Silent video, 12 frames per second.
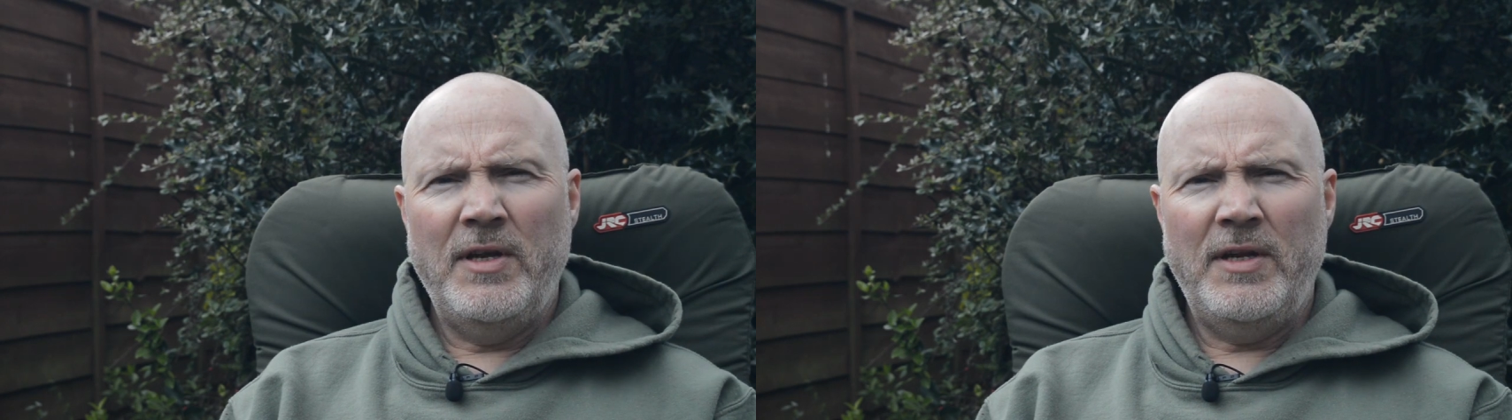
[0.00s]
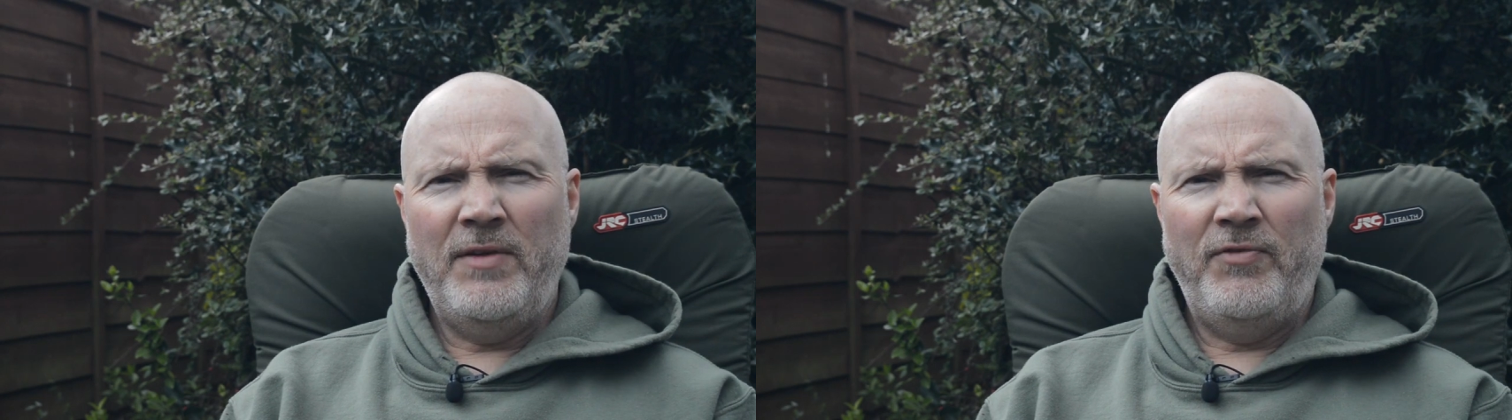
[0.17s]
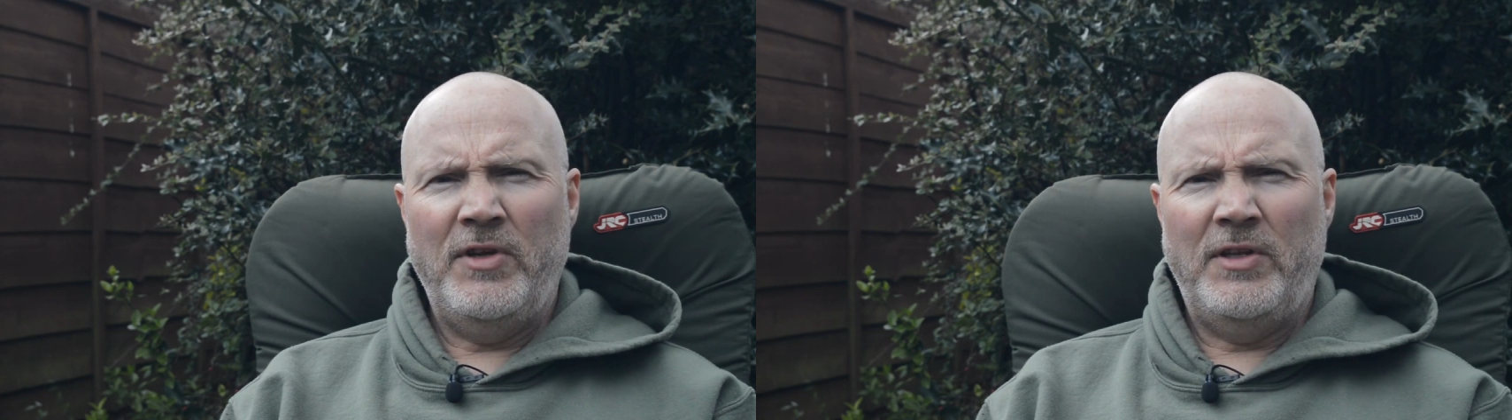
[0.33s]
and
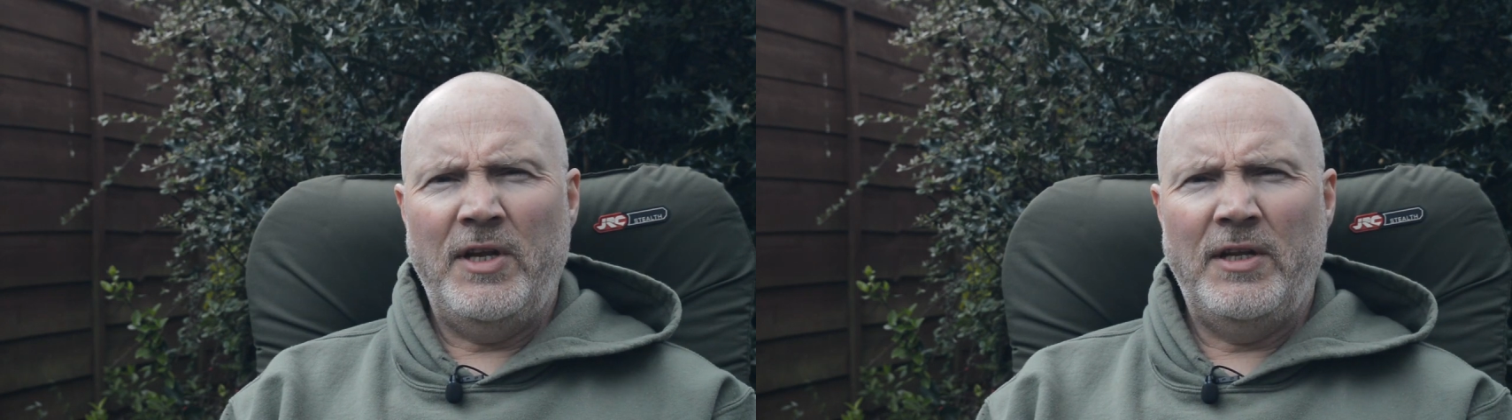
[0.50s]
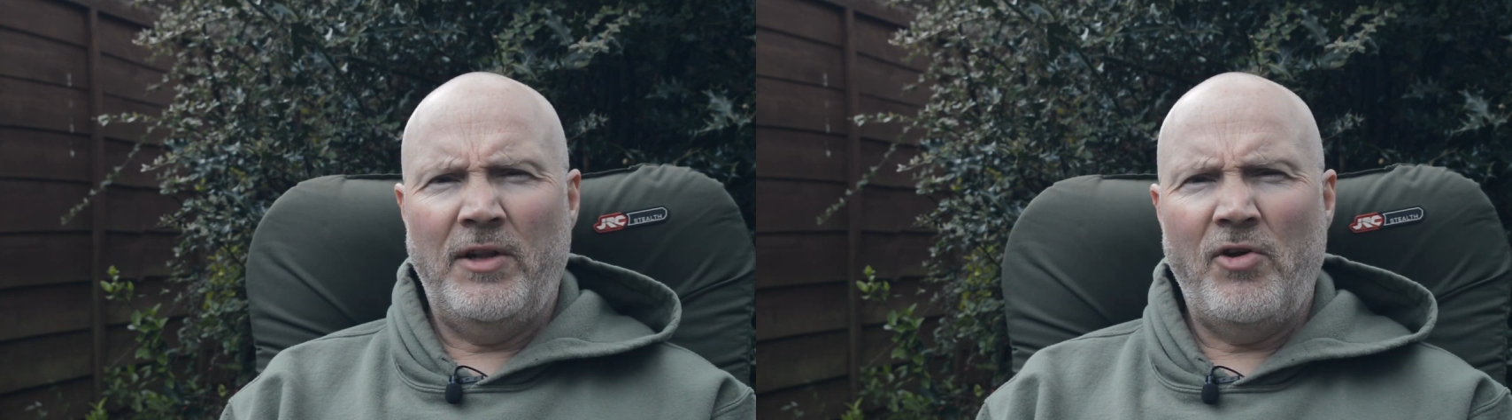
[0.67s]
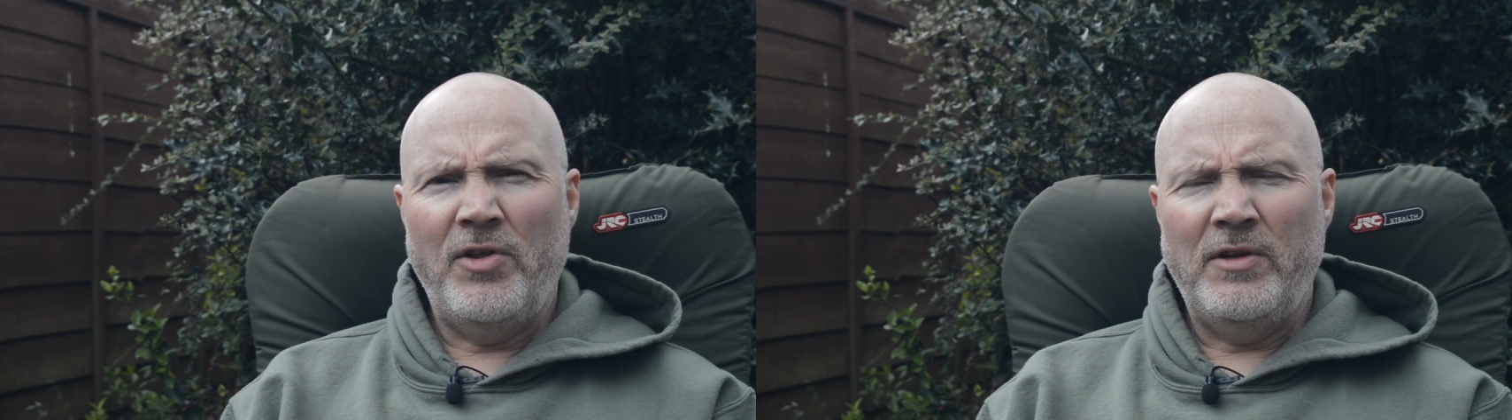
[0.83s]
if you did
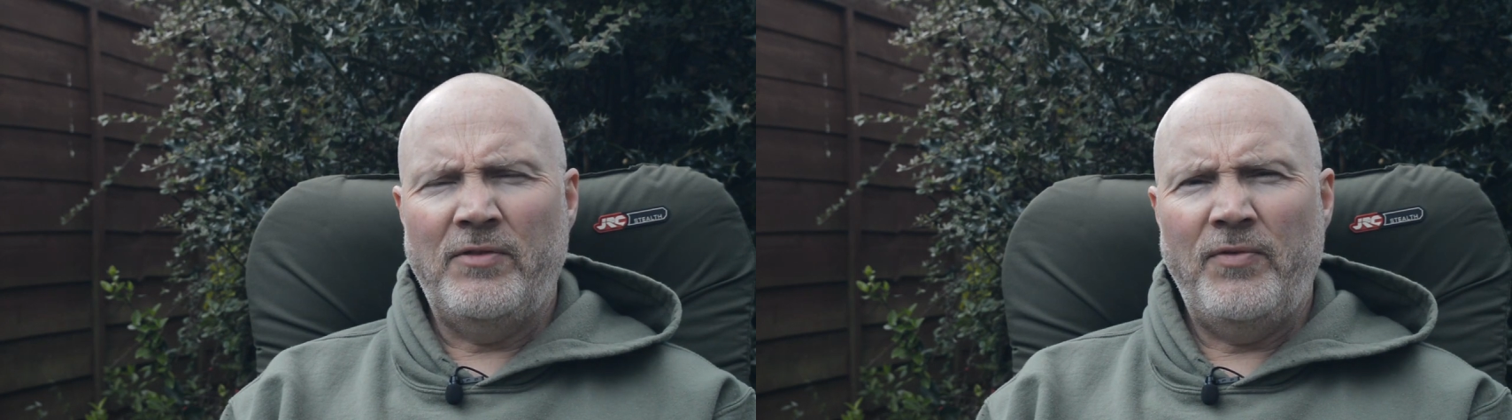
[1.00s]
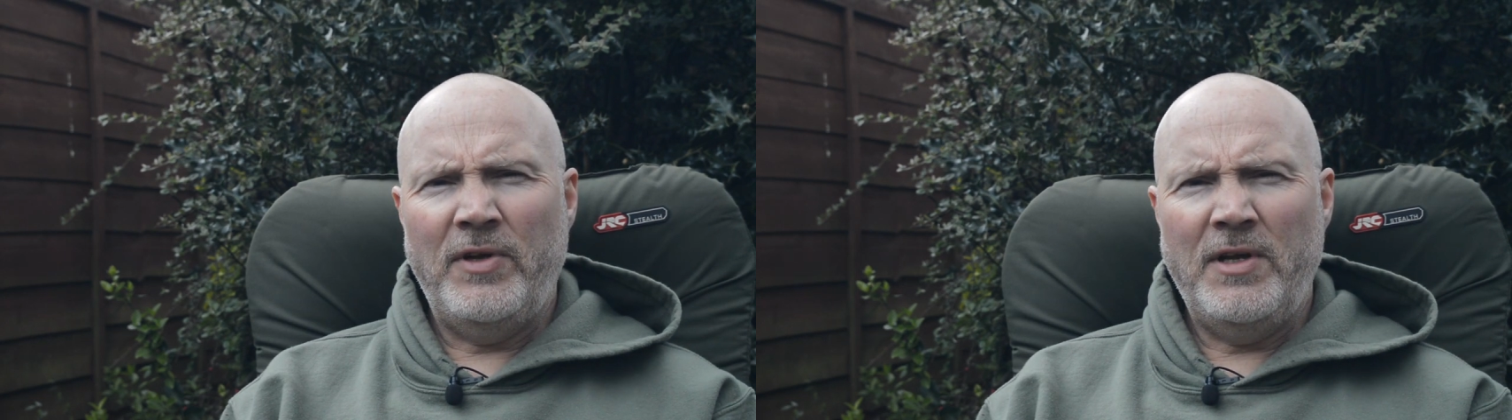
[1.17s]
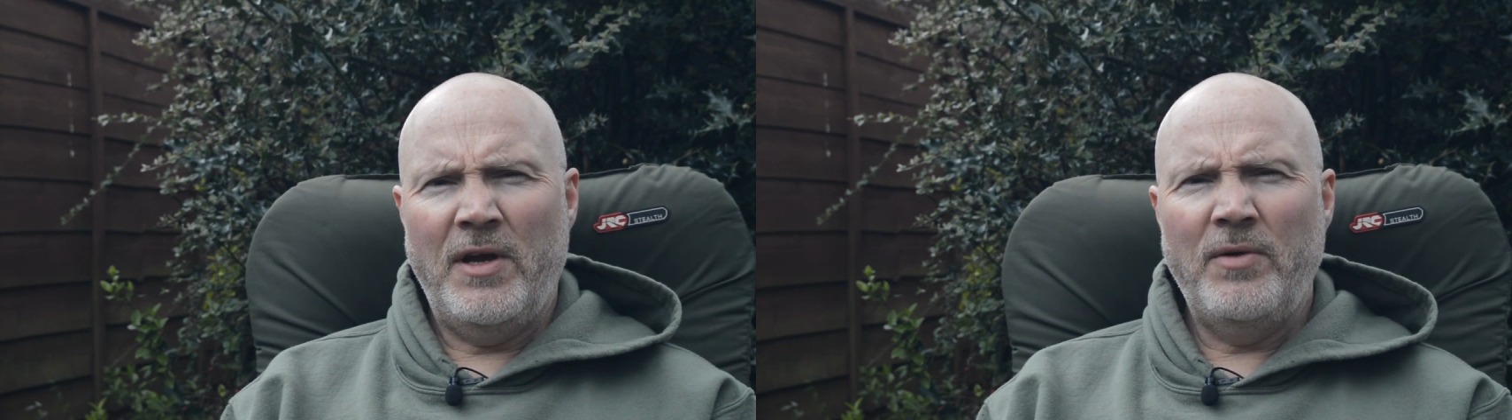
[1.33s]
like this
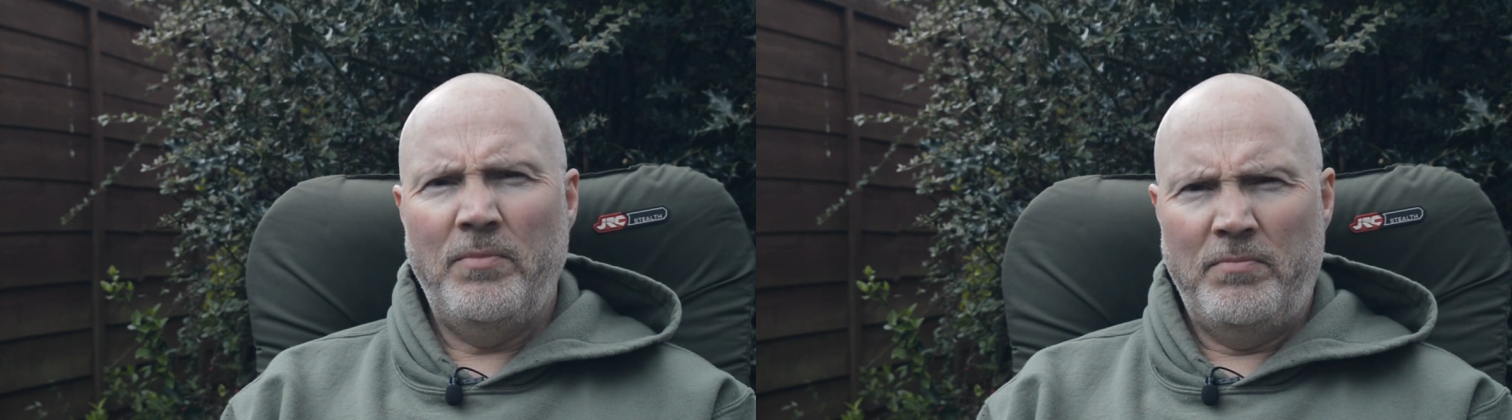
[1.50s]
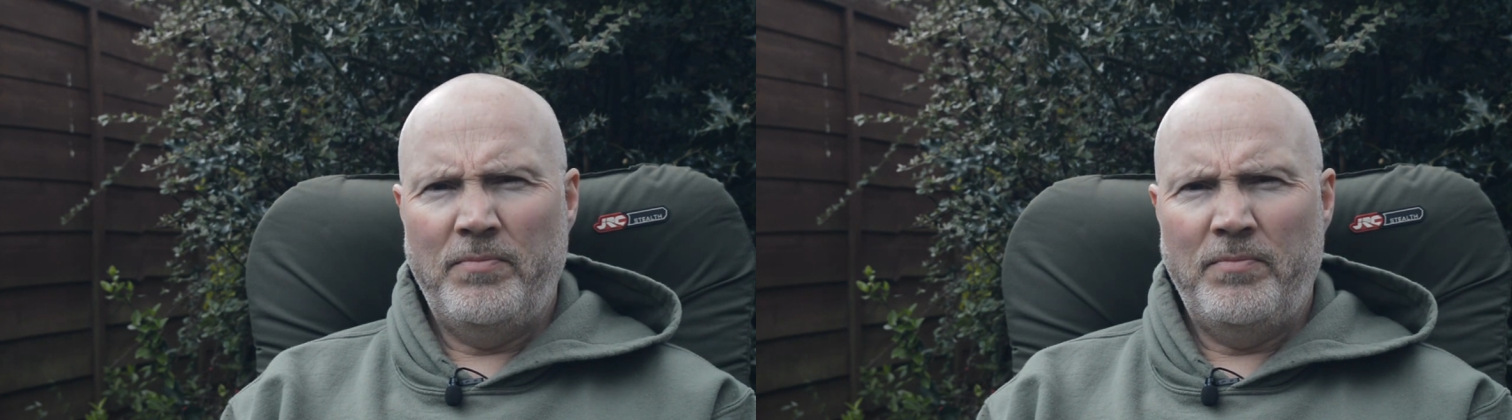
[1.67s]
video,